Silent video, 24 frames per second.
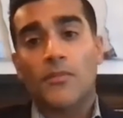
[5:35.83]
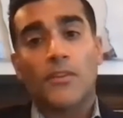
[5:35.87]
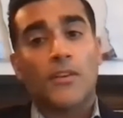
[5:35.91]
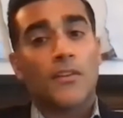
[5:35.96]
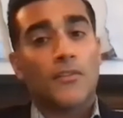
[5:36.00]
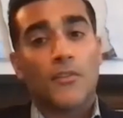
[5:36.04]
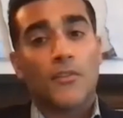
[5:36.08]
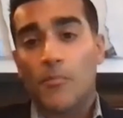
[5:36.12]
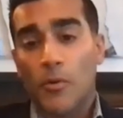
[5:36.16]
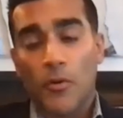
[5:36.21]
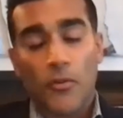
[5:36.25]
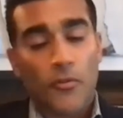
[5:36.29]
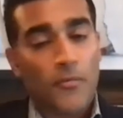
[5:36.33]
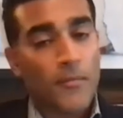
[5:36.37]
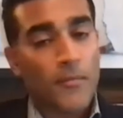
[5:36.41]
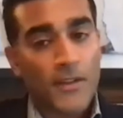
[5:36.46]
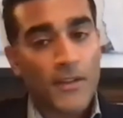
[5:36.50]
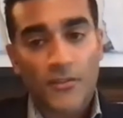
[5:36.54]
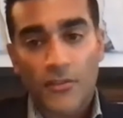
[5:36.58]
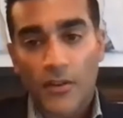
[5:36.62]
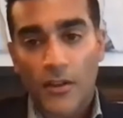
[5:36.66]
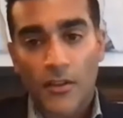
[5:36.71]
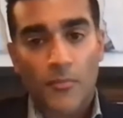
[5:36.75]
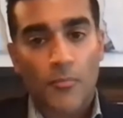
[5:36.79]
They, they're both
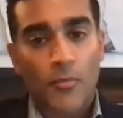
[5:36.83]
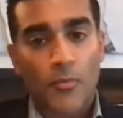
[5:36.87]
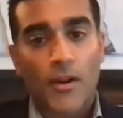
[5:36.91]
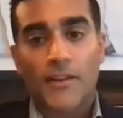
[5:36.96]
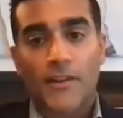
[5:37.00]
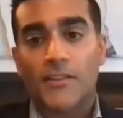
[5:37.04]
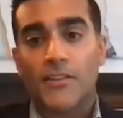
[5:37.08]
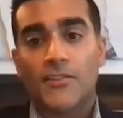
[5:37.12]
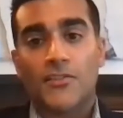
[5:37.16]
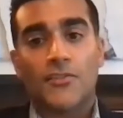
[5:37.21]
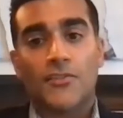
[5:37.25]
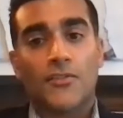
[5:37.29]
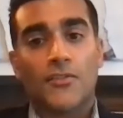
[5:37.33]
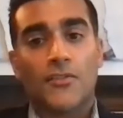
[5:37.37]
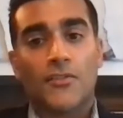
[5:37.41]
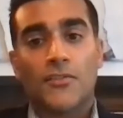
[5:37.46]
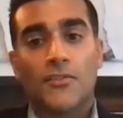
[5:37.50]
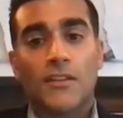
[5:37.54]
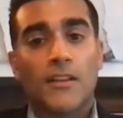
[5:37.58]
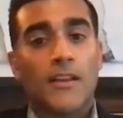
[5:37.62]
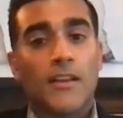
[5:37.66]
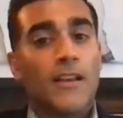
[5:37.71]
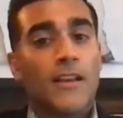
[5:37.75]
mental health practitioners.